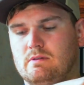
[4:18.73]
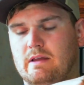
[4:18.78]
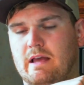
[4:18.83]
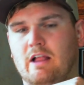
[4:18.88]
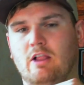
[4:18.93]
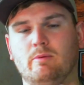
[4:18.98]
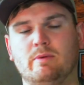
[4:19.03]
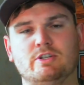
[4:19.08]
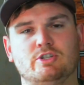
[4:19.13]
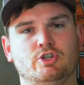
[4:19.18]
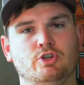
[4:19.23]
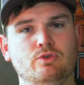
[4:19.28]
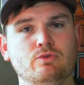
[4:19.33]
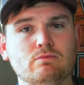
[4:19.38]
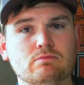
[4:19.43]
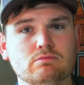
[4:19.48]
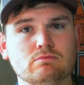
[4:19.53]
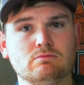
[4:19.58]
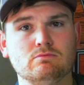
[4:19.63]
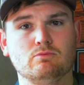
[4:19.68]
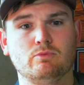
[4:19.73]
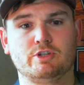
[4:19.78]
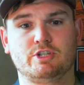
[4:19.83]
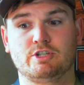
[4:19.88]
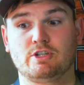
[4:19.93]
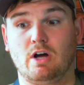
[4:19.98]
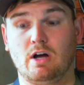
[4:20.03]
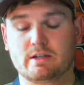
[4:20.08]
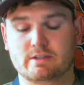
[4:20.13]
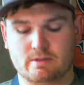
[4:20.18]
Element 2, which
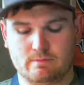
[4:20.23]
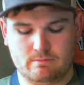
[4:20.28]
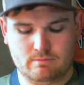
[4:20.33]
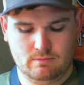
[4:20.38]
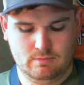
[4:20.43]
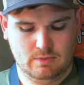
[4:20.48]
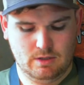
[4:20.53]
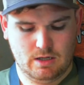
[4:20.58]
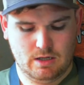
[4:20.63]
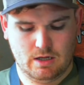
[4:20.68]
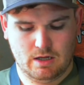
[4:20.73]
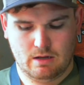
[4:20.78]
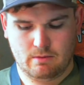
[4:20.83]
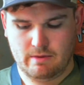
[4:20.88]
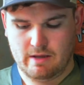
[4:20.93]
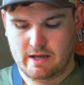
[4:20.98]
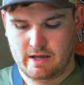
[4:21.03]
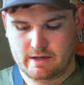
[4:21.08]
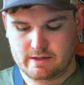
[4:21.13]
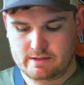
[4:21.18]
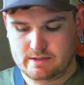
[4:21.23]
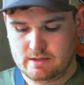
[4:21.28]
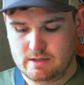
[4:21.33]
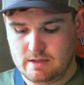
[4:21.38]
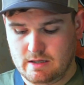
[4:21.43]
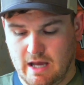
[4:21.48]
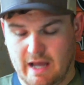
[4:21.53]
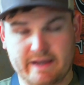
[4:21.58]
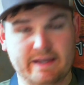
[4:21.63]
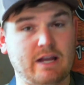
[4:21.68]
is awesome. And
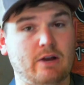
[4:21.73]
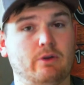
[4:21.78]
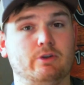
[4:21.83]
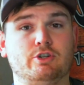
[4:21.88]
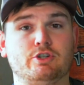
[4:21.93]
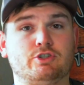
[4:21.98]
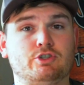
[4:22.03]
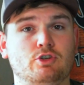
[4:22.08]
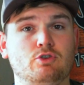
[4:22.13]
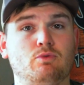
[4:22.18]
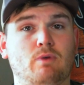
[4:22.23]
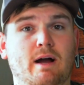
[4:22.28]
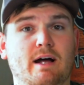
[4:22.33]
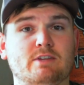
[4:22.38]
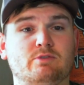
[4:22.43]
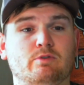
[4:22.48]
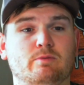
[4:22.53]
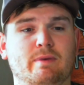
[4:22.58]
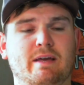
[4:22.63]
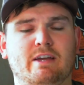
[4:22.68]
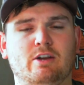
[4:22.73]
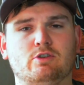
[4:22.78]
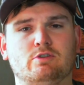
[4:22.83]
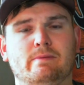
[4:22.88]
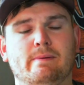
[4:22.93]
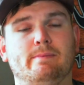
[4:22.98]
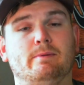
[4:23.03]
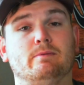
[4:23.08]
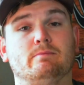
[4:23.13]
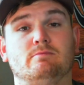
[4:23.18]
I carry just two rods with me. I know some
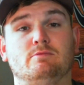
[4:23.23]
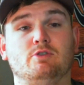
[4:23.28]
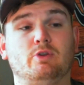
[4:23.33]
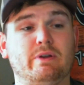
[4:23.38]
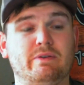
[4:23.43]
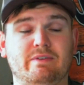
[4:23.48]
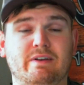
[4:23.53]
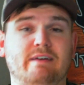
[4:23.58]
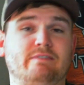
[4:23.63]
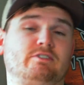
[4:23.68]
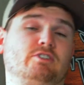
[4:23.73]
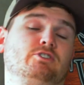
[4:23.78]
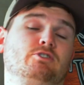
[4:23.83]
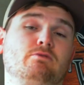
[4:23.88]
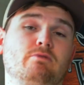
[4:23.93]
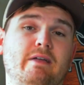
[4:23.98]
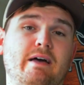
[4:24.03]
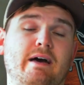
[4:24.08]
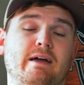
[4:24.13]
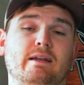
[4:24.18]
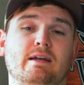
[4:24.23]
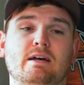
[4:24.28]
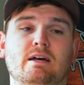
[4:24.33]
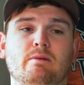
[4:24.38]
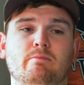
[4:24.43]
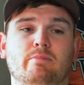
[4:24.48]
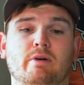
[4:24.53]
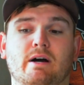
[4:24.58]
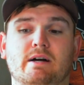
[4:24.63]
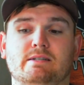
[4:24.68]
people, you don't even have to do that,
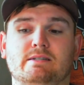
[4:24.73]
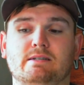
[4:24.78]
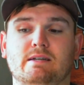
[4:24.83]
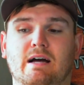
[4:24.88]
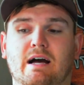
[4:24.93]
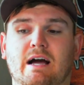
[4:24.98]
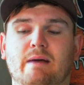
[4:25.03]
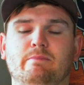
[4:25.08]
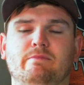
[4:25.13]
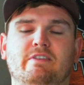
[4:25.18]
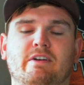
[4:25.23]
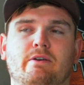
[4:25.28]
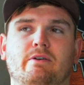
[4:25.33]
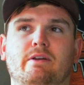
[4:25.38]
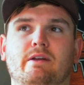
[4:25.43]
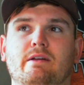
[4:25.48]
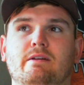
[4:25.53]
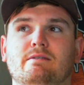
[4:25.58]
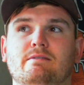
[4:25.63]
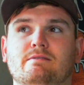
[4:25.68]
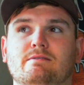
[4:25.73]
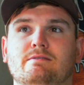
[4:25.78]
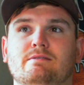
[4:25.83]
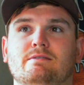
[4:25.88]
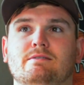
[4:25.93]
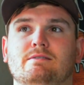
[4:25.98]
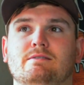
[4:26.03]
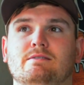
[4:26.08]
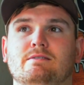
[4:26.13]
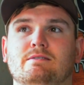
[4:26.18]
but I'm very
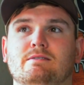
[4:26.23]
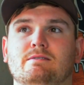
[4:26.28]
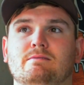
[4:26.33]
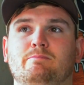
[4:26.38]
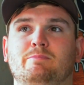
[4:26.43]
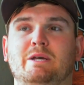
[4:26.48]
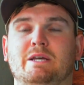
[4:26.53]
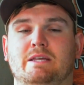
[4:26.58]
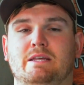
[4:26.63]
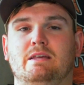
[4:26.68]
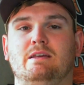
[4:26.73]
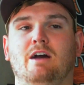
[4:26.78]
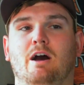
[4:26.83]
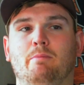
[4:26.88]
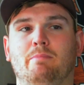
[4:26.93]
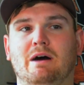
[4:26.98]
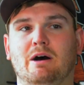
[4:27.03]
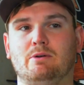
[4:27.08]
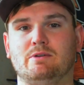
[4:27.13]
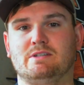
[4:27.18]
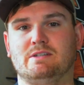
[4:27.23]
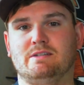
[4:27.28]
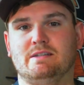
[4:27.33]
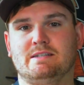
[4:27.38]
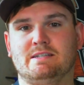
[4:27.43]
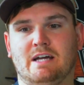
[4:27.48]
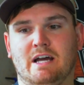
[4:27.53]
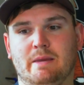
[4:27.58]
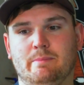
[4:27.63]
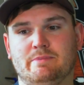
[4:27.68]
picky about the
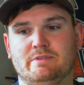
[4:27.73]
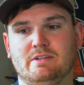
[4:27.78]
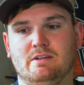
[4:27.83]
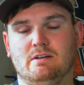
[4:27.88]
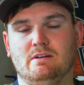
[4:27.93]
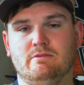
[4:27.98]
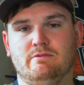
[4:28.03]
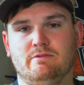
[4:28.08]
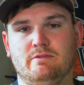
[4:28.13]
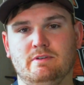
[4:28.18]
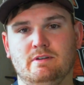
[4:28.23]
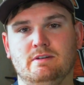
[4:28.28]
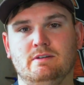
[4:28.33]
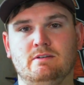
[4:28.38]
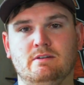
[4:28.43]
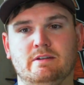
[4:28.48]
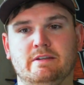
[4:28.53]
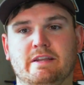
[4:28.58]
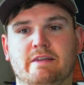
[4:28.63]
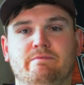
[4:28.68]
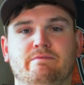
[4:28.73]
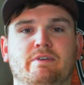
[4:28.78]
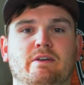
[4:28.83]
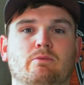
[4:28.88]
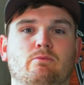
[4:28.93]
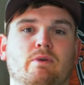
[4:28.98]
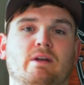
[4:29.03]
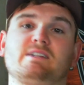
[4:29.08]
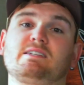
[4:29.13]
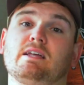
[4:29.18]
types of
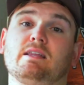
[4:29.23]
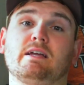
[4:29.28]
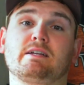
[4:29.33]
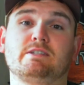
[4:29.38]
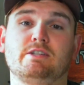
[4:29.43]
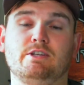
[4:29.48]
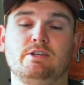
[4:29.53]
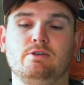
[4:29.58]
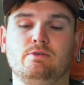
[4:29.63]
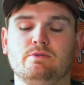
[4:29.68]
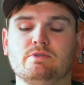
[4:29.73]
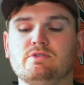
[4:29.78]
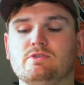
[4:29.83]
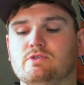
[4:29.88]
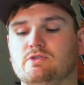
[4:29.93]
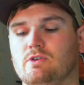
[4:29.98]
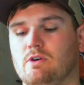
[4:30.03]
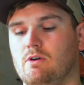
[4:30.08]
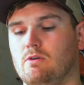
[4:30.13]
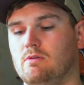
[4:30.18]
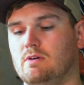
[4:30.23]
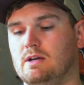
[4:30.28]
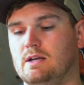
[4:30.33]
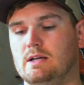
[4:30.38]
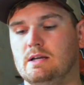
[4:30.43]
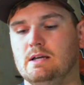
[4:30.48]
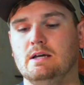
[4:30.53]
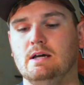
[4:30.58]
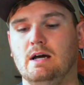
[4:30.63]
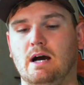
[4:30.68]
nymphing rigs I like to use. So
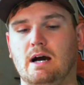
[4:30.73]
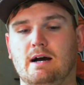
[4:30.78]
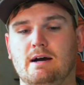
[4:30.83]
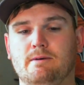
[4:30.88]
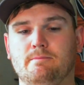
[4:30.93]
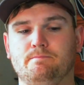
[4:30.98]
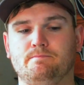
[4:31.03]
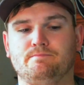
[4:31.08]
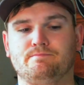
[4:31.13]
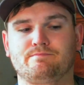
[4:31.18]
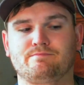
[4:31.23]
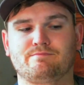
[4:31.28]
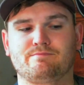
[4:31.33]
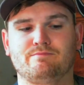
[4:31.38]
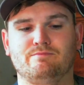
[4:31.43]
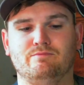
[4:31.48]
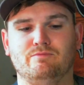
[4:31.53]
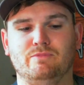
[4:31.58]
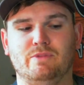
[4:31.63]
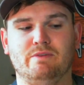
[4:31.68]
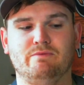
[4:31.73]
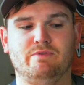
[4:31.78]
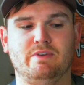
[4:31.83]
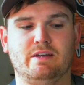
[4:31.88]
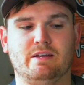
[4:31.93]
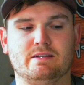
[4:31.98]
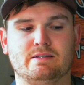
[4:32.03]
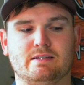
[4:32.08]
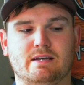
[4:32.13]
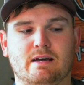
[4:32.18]

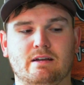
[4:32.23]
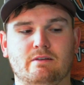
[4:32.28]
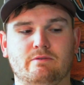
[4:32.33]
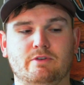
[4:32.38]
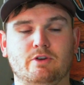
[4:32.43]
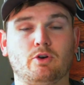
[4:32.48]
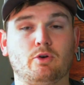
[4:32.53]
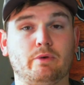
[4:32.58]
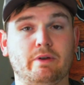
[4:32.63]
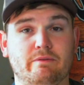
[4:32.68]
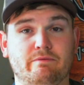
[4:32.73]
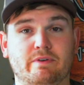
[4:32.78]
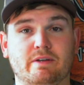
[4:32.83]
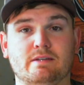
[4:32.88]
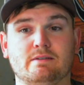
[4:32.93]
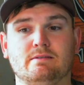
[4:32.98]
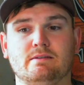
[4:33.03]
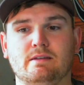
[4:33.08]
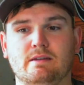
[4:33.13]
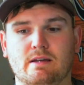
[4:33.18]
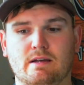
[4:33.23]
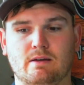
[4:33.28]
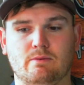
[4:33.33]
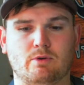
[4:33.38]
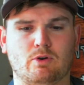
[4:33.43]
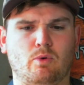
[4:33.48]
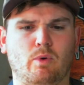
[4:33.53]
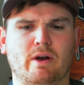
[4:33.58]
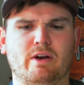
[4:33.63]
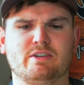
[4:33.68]
nymphing is kind of your own nymphing.
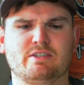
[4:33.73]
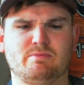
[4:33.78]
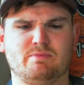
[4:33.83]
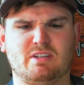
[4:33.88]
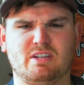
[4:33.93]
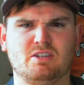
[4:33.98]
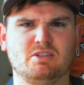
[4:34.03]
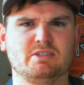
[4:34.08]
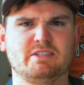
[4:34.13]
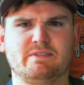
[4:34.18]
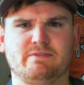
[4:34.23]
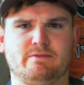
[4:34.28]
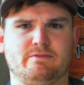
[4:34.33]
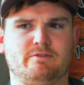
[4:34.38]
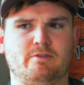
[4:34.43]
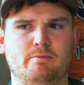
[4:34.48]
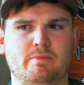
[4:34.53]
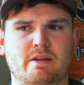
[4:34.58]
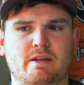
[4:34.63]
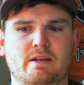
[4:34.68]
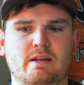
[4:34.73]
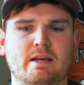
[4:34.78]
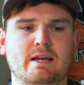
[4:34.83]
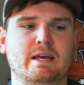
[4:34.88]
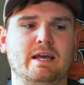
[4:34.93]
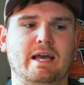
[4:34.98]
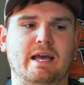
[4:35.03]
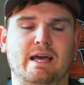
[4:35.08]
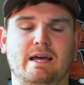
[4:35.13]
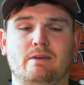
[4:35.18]
Requires something a little different for me,
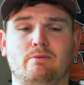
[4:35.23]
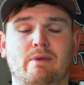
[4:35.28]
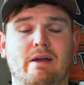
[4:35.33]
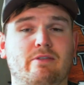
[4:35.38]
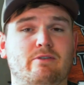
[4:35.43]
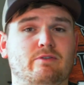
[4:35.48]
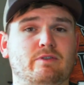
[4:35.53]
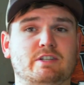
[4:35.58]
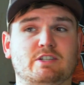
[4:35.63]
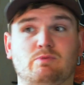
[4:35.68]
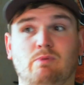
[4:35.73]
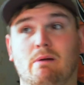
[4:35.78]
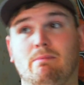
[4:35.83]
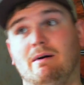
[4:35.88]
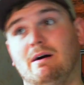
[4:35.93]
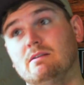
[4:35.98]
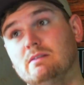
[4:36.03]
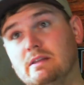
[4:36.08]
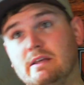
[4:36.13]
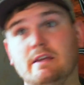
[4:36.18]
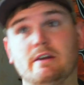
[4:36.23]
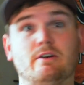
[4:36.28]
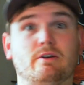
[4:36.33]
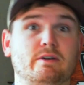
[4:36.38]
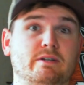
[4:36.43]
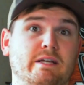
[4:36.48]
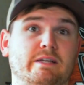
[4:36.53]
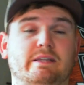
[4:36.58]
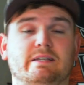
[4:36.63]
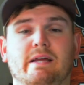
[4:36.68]
and rather than swap out leader
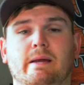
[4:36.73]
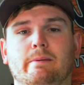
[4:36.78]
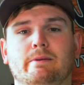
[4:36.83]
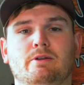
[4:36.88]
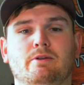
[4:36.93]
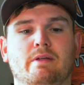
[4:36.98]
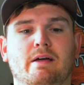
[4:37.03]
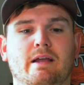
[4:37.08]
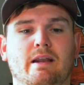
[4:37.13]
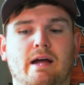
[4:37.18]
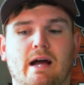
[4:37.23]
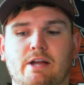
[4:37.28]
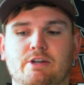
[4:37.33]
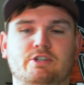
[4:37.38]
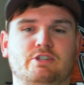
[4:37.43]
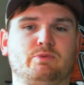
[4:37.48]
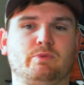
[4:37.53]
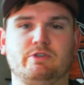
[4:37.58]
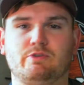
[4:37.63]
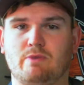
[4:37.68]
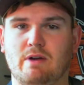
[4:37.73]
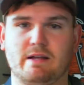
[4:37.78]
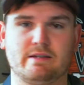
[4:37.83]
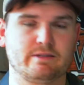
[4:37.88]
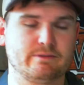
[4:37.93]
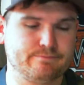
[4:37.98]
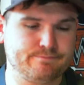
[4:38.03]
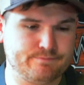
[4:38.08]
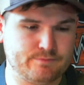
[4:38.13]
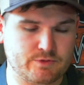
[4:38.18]
and take the time to do that, I just switch
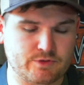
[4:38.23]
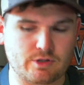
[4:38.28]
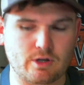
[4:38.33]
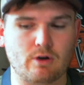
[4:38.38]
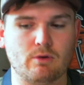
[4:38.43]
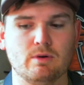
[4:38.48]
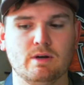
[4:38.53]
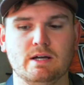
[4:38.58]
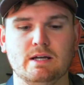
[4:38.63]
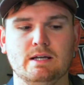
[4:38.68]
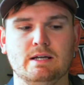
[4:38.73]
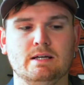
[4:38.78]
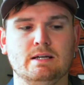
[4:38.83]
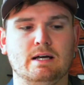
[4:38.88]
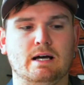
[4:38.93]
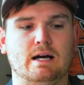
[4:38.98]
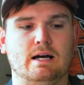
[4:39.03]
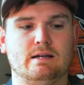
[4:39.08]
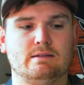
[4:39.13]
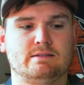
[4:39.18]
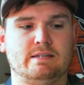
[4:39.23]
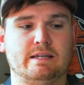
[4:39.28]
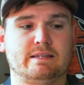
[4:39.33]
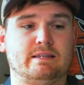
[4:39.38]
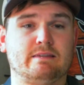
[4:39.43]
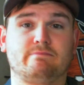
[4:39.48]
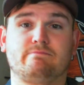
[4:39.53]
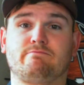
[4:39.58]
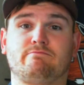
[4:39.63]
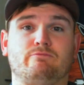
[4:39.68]
rods. So take
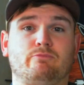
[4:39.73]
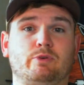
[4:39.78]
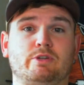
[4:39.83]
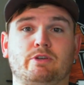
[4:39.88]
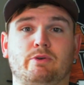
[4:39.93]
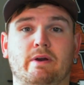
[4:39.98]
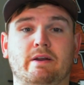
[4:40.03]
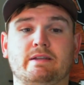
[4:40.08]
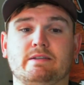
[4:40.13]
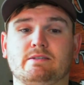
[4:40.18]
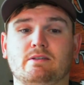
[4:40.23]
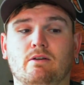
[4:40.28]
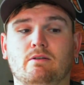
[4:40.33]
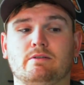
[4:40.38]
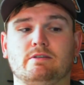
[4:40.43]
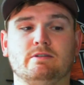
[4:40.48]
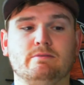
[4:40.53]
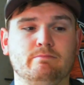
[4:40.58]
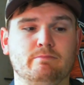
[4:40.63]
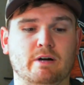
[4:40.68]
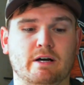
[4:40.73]
that with a grain of salt.